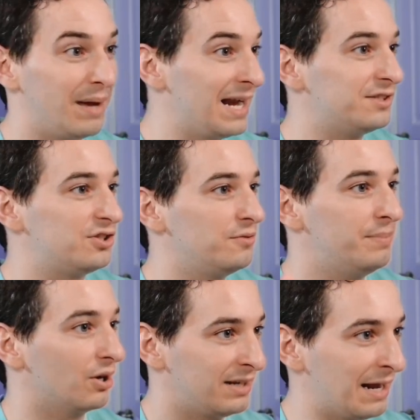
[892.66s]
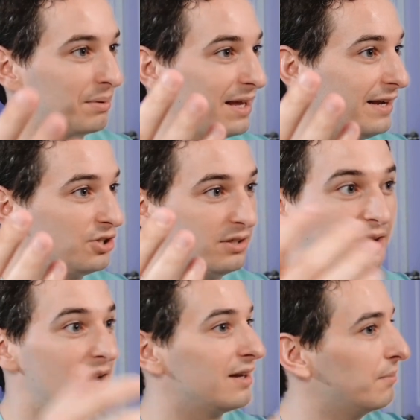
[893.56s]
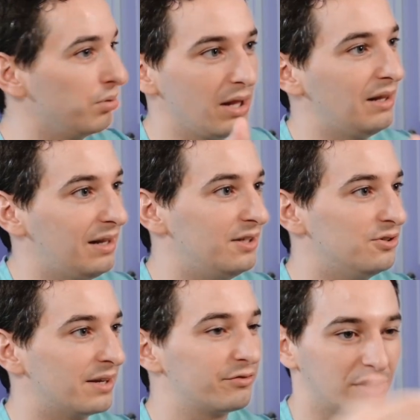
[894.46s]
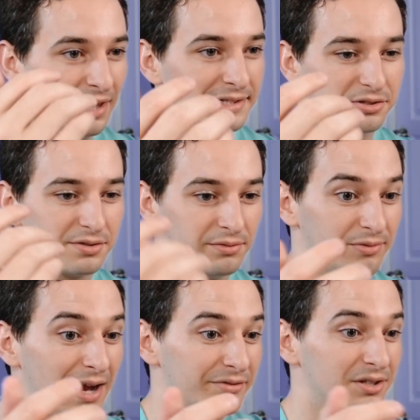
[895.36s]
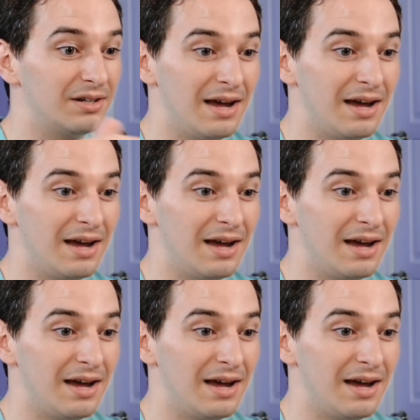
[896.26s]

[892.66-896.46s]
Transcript: manage to build an application completely using freelancers from Fiverr,